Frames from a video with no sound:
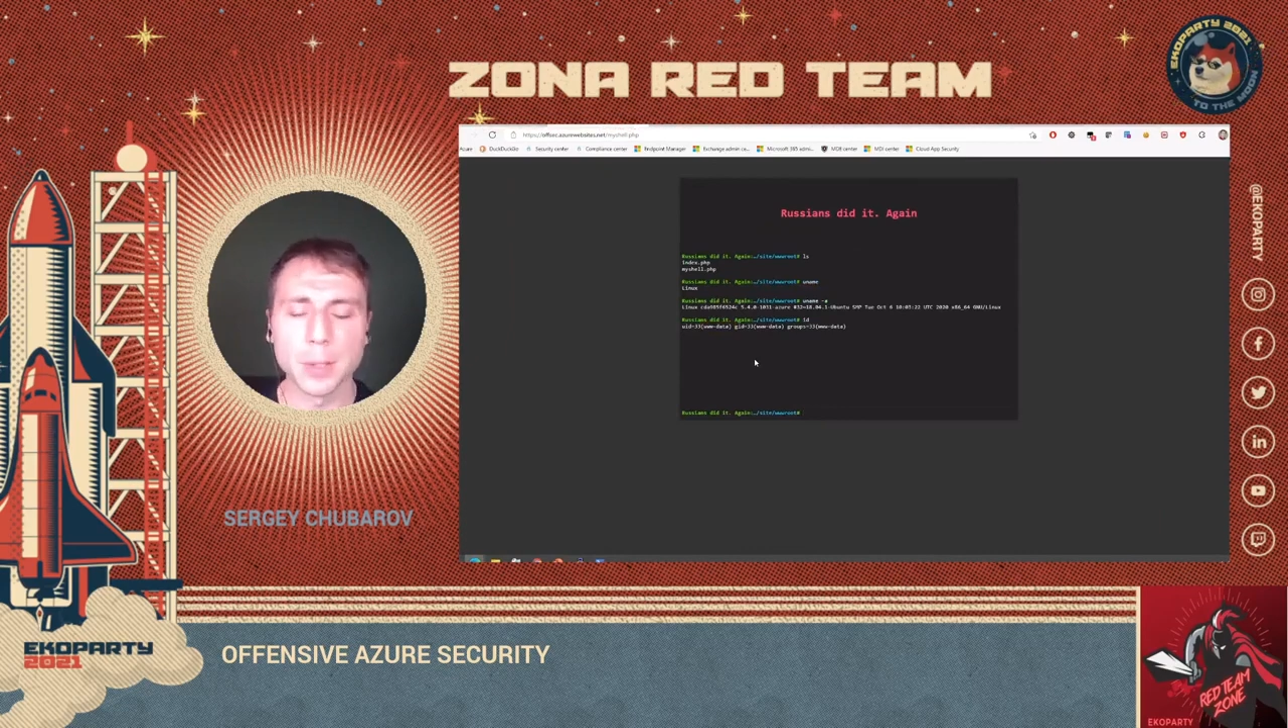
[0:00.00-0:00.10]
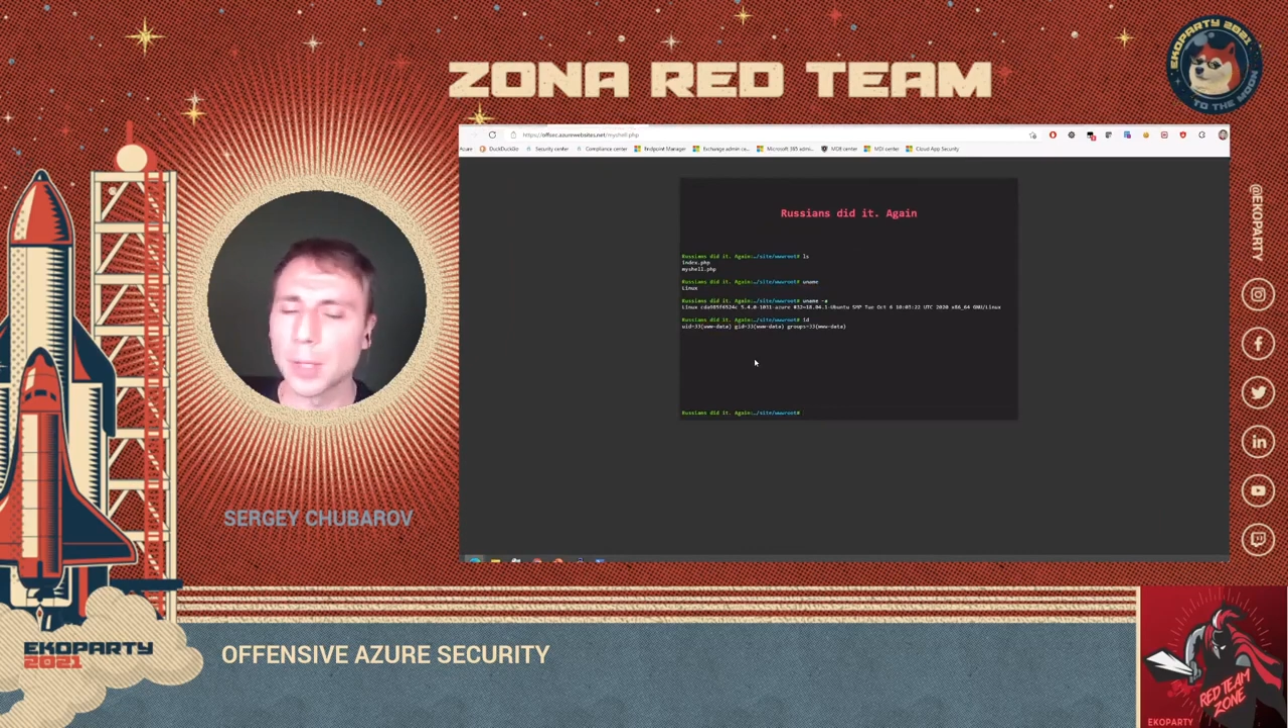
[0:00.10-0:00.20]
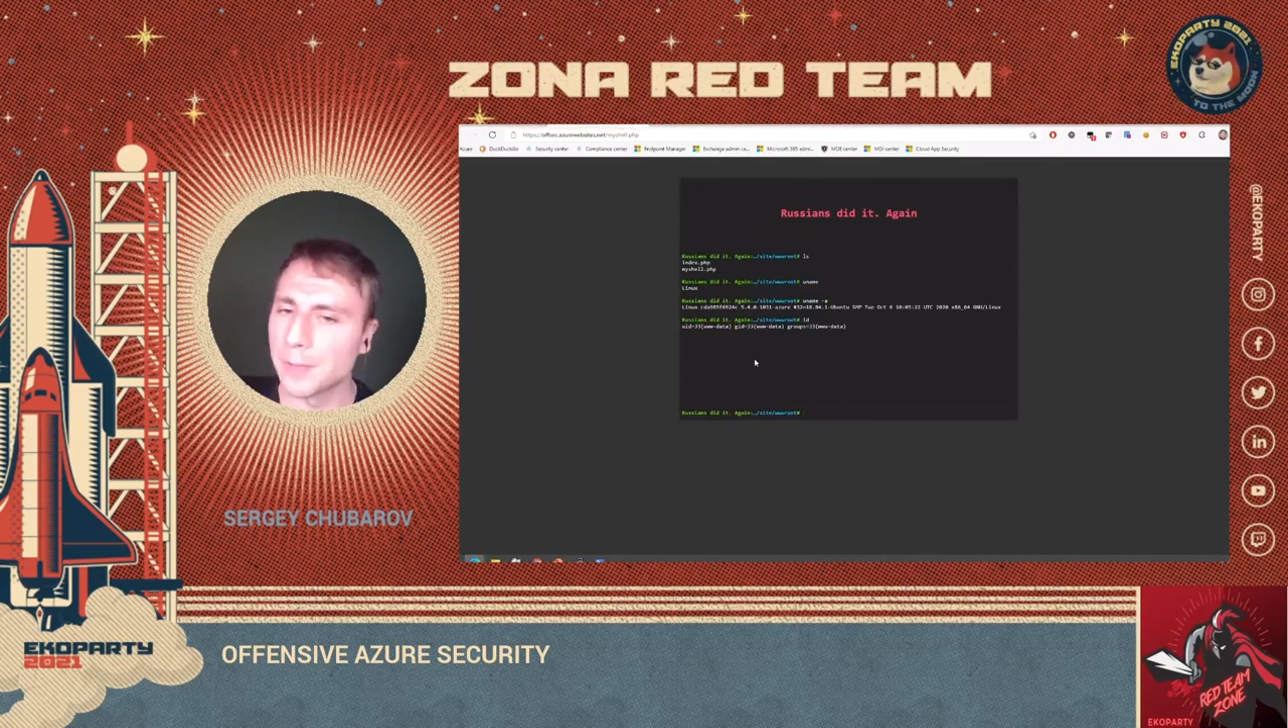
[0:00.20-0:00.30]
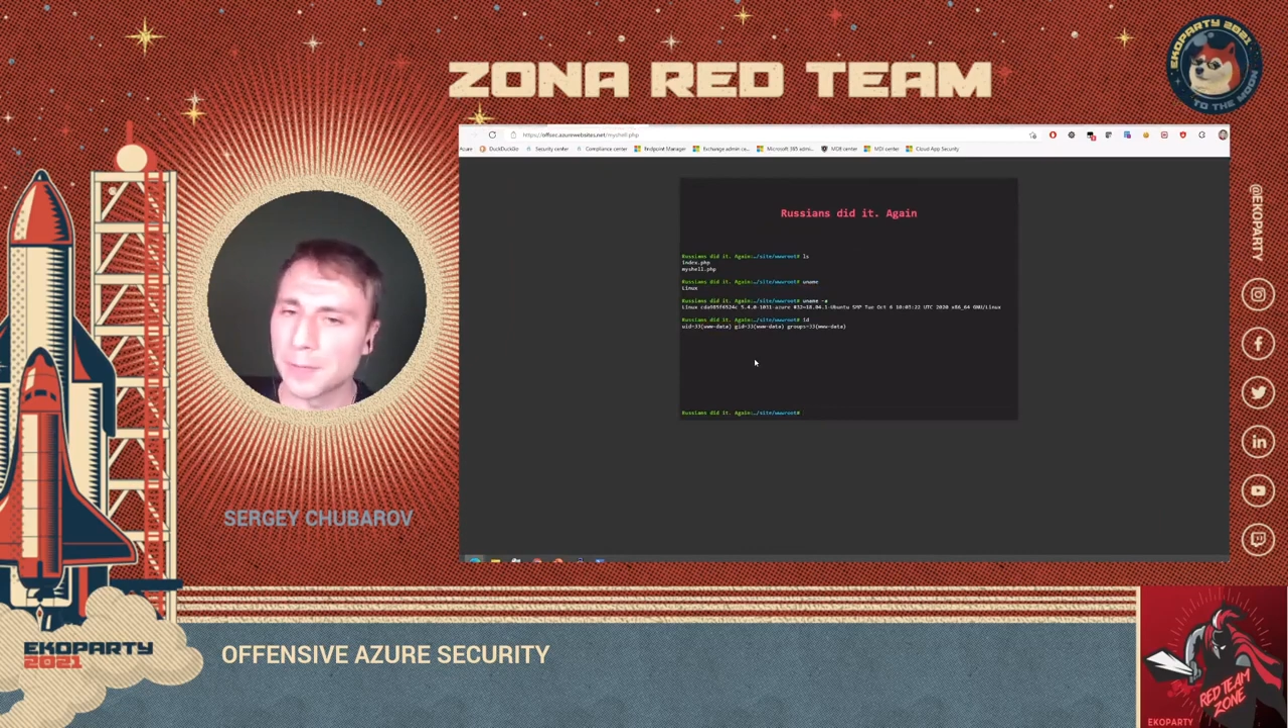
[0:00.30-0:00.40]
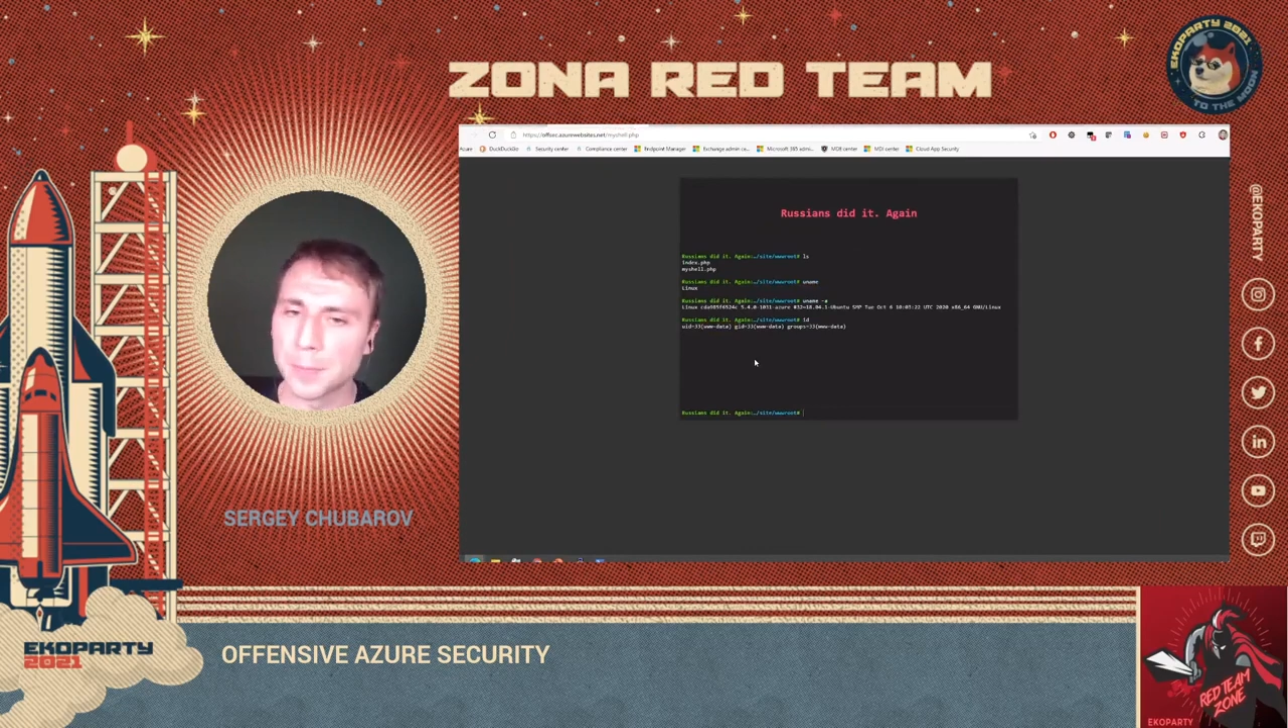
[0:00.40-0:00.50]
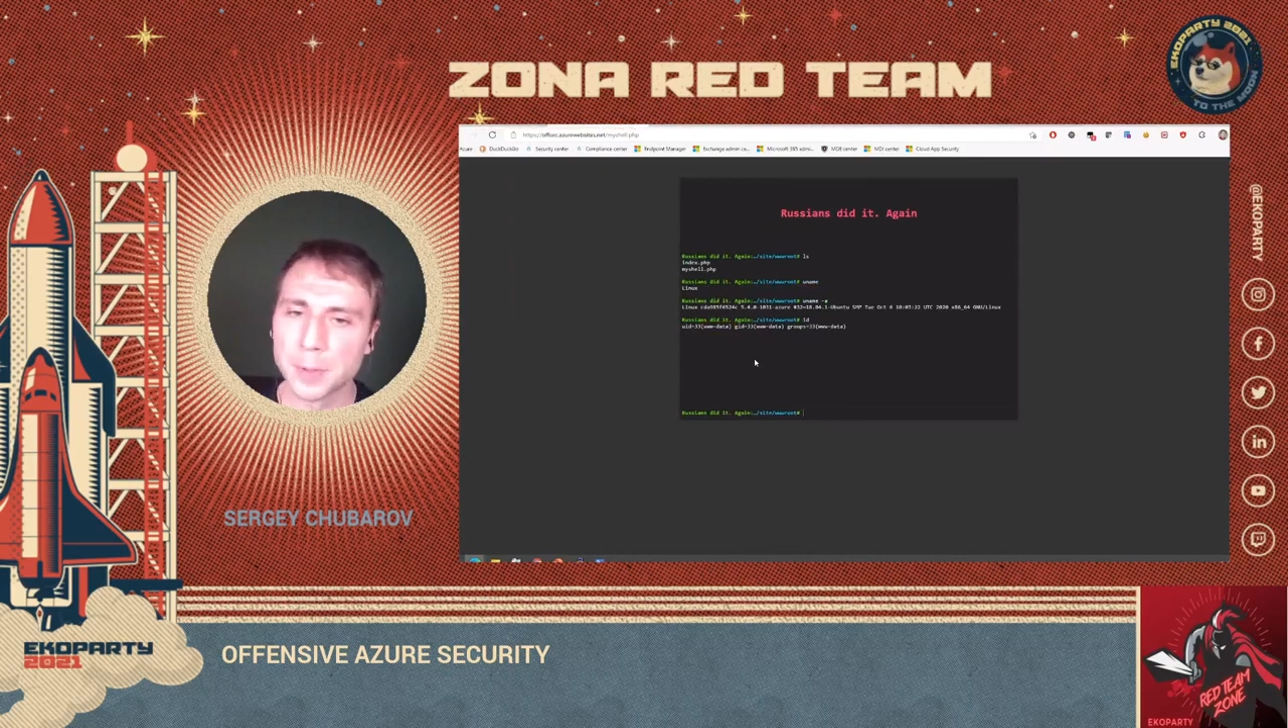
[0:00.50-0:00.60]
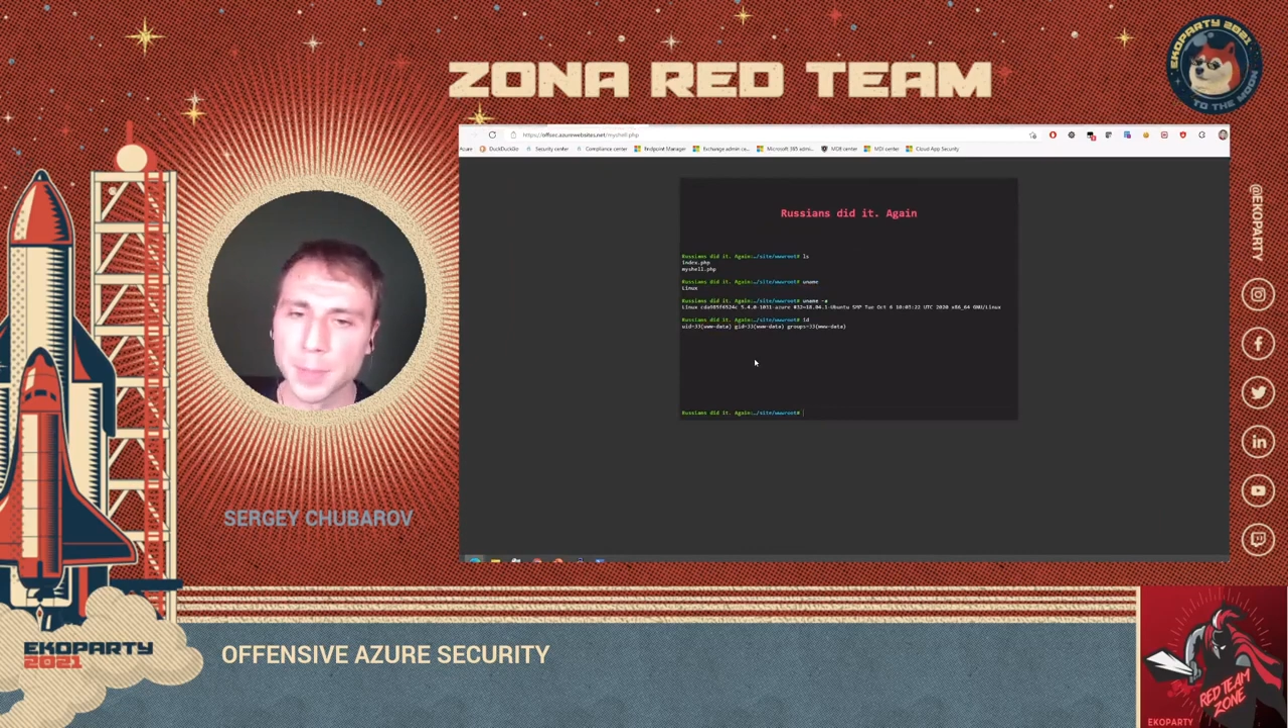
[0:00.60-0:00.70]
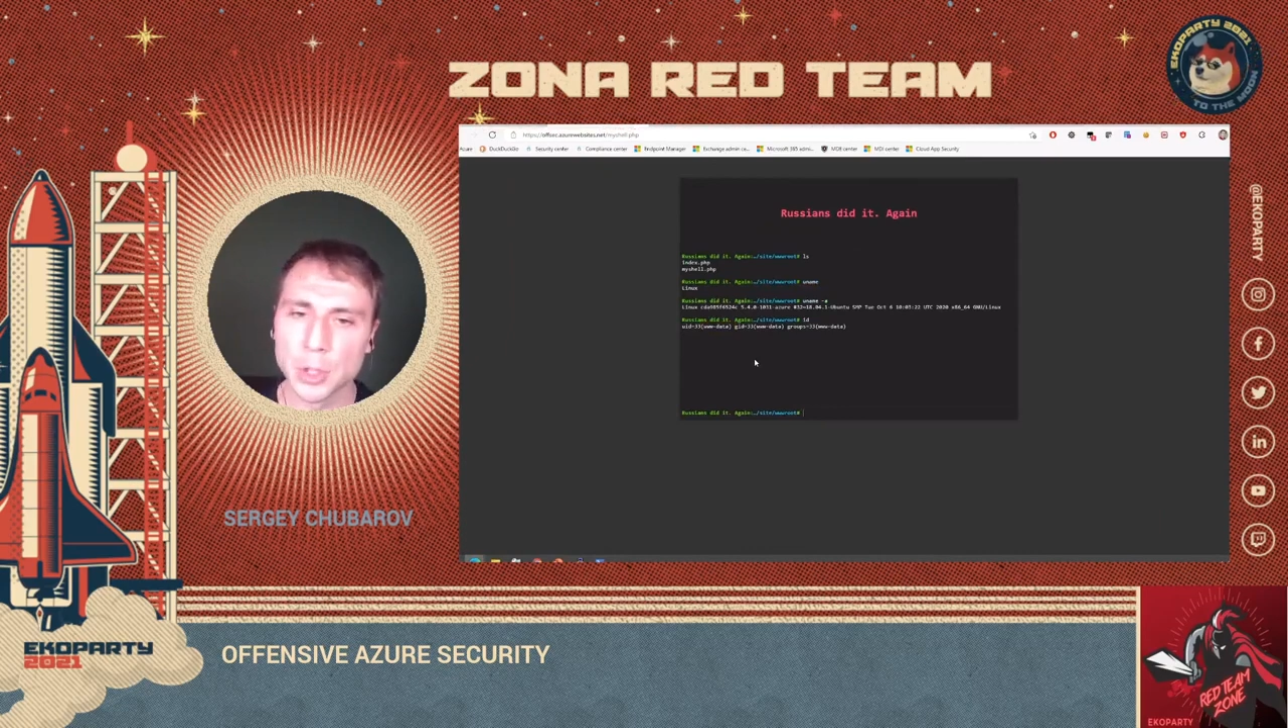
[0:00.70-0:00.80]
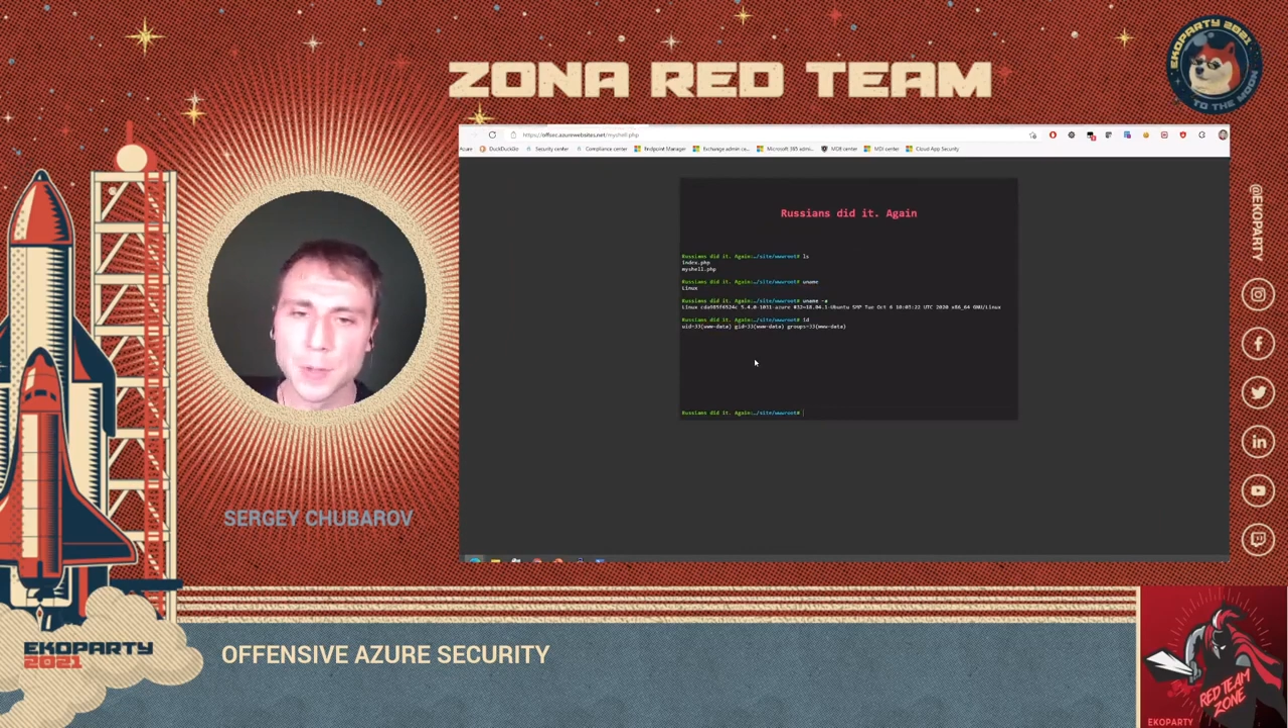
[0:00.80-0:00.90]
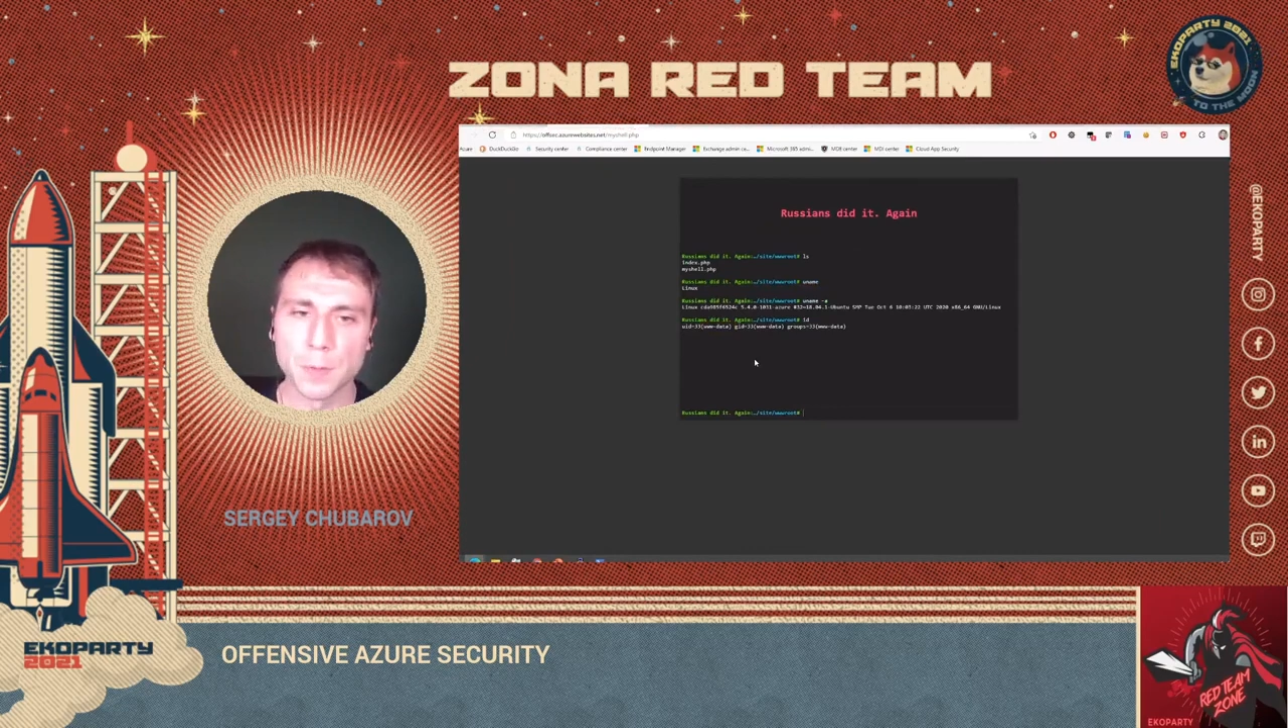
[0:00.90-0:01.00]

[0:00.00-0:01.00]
don't have enough permissions